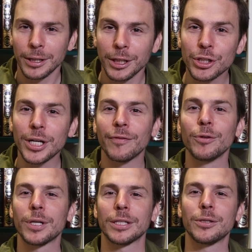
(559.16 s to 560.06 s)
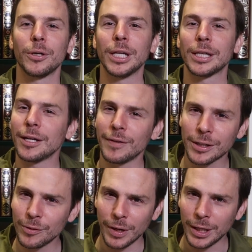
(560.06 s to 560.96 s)
Nichshavnu katzon natevach
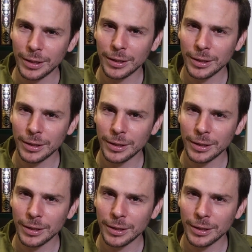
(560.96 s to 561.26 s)
yuval.